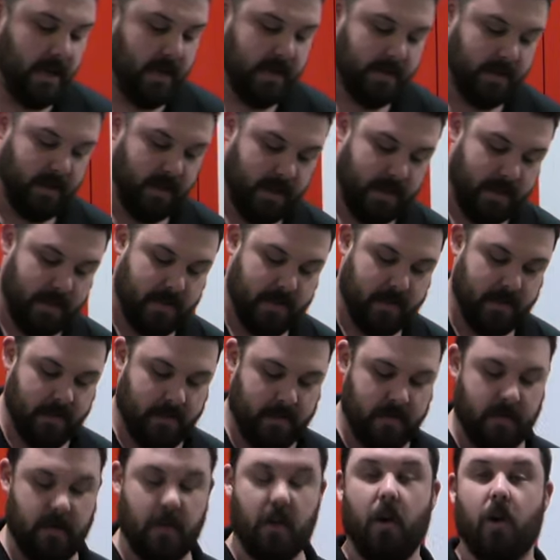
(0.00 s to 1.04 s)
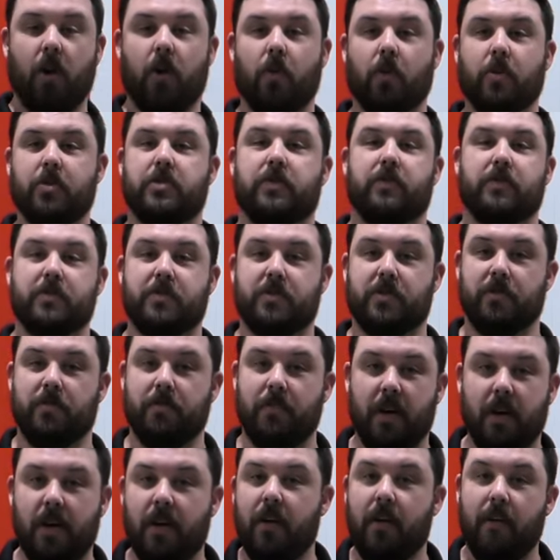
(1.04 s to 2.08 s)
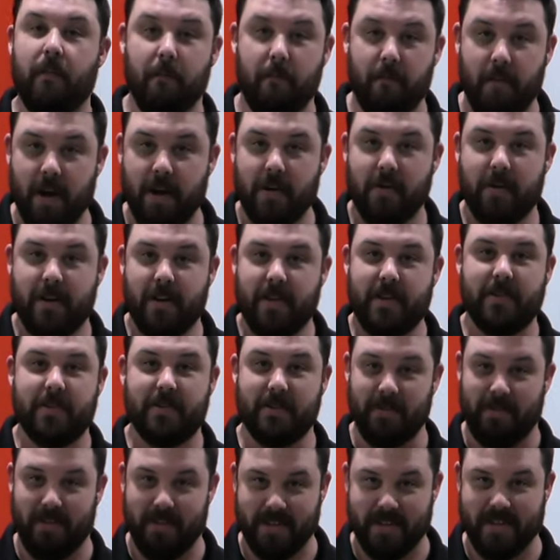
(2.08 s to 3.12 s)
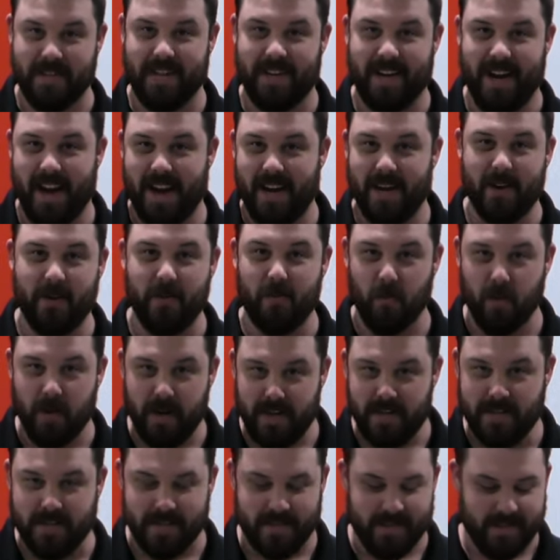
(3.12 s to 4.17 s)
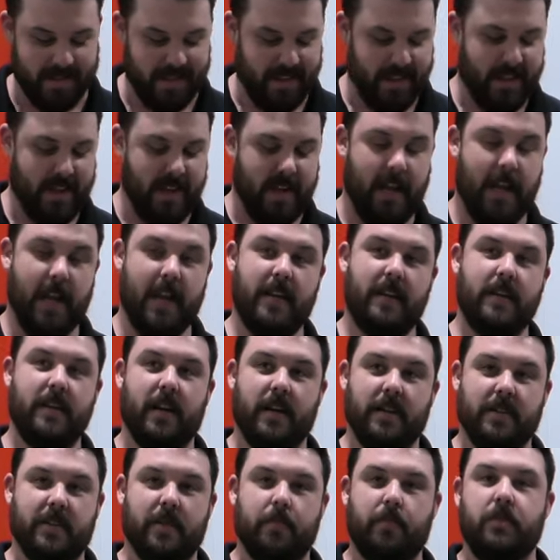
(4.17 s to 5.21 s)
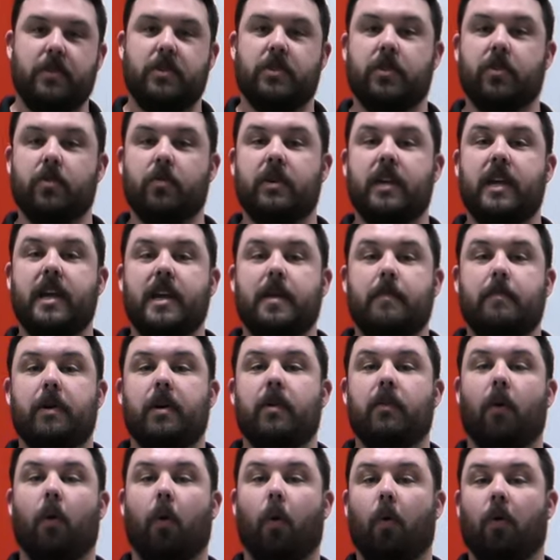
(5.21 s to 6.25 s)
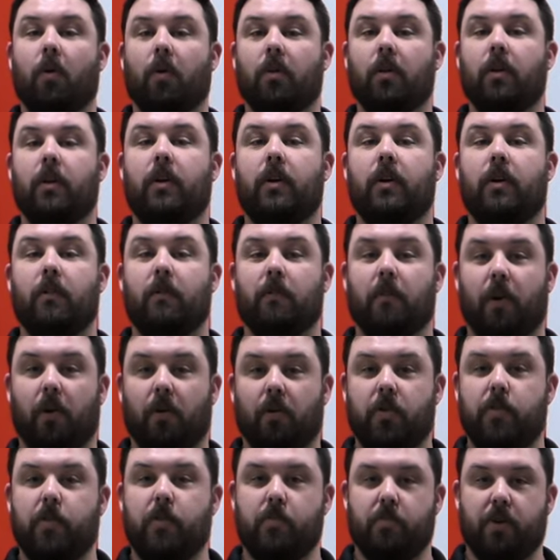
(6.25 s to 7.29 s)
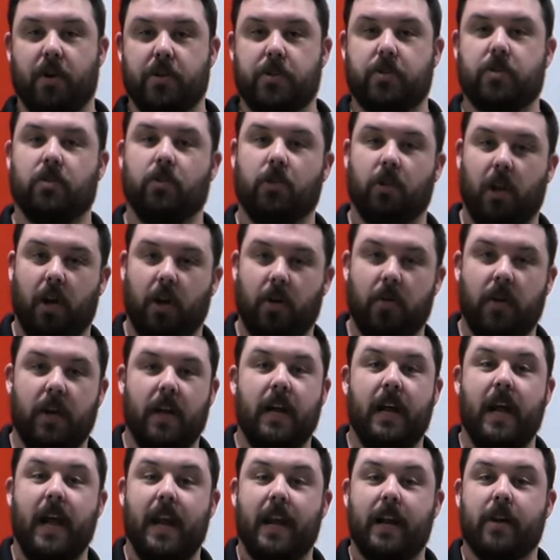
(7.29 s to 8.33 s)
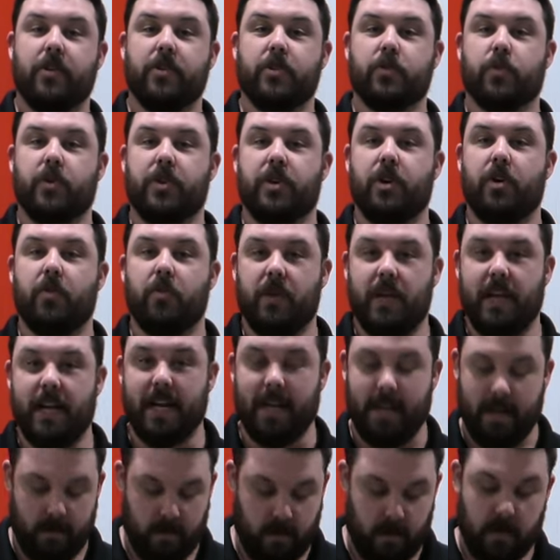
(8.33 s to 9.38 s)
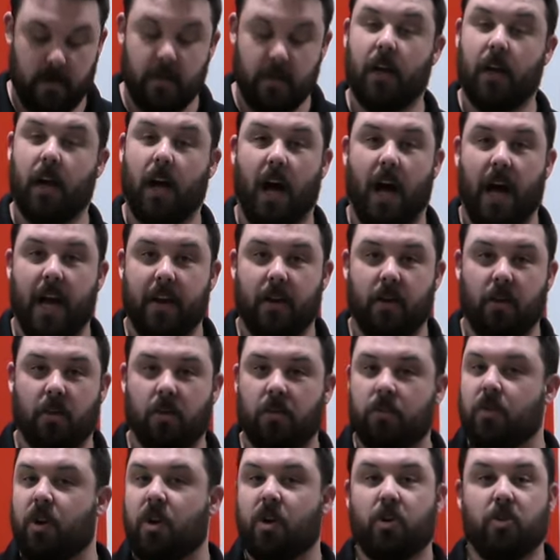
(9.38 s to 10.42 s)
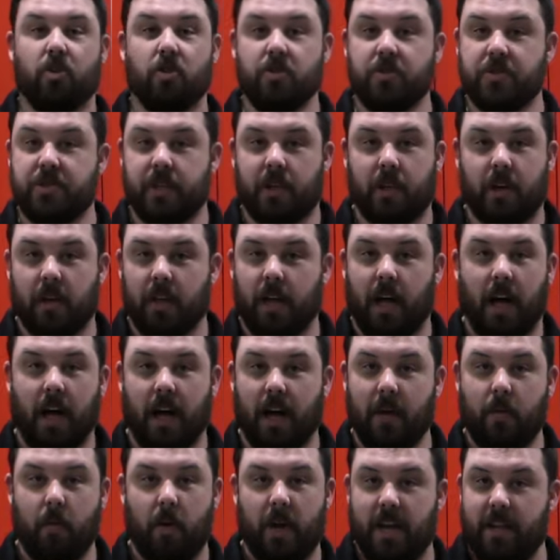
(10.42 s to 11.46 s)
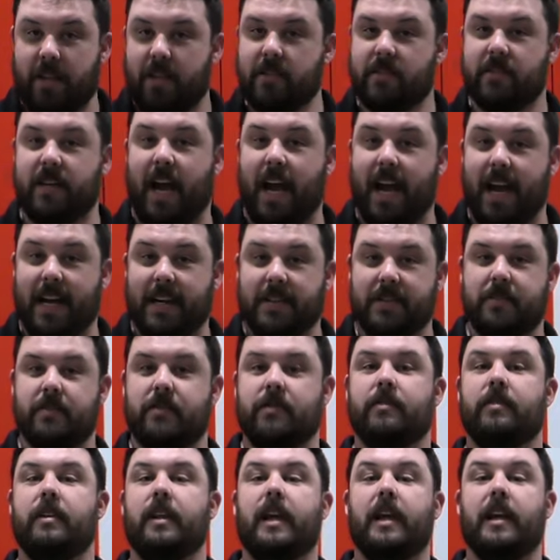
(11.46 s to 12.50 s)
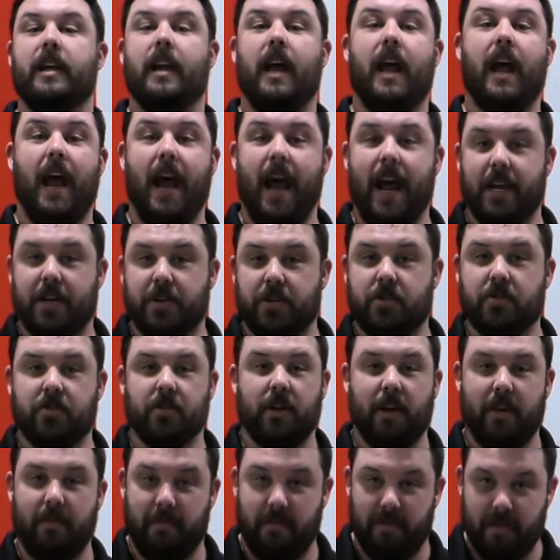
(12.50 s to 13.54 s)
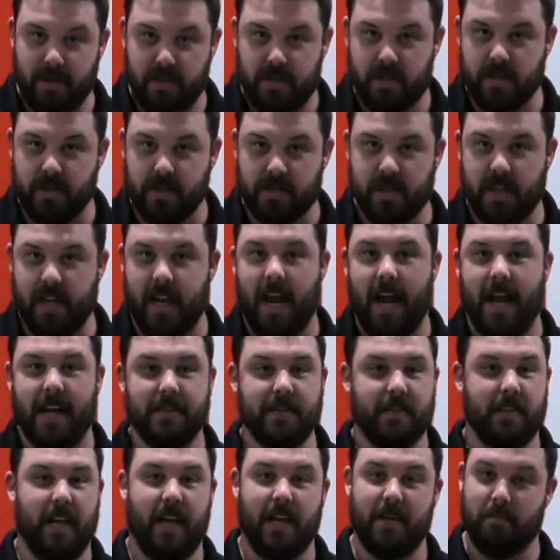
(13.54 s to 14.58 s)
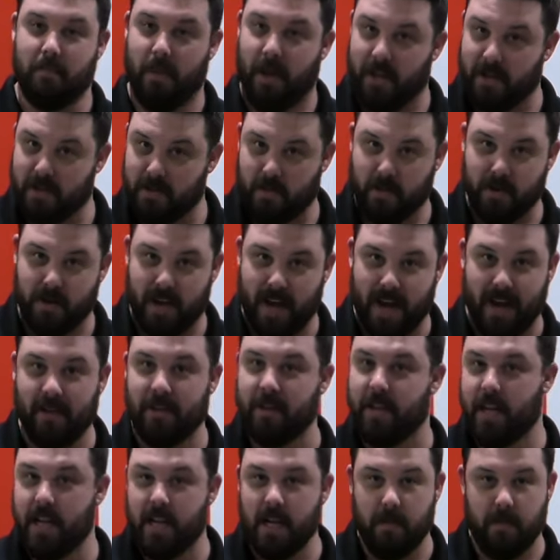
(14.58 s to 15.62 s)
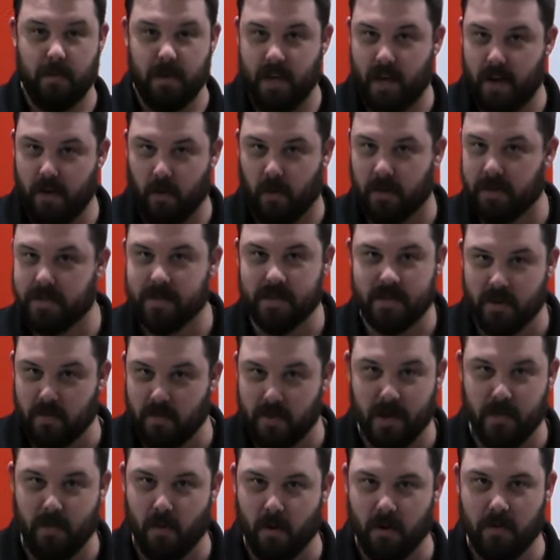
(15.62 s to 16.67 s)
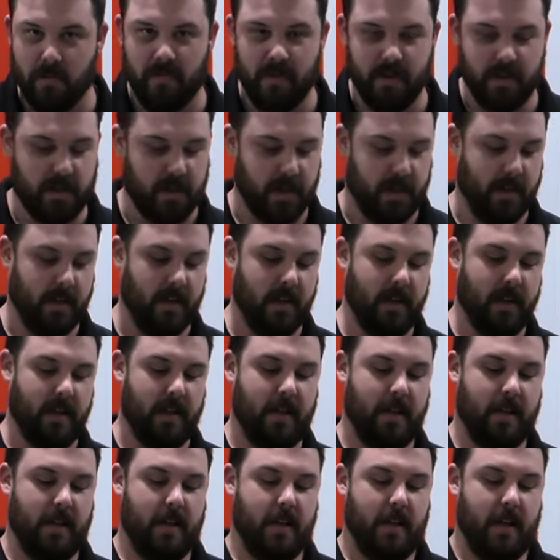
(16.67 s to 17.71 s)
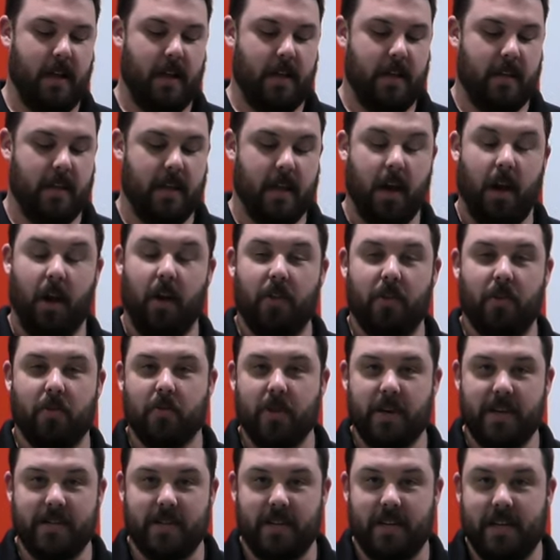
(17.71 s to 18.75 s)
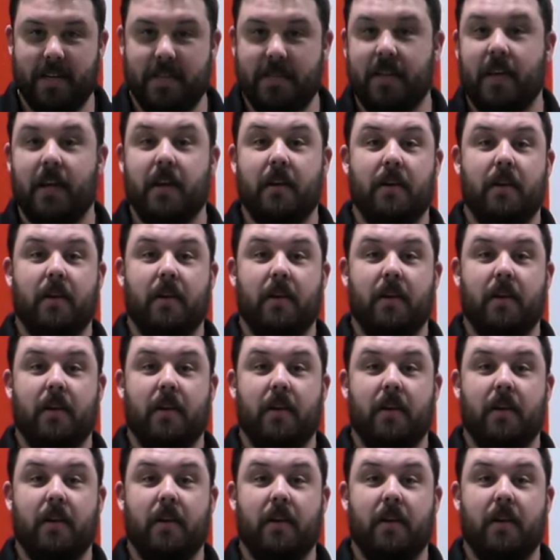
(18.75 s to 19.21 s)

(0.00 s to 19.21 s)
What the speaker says: does this, of course, for some very sophisticated reasons. It does it to keep oil volume and pressure low at areas where you don't need it. Idle, cruising on the highway, this adds in extra efficiency. It adds in that miles per gallon. The EPA wants it to be more efficient. The other reason is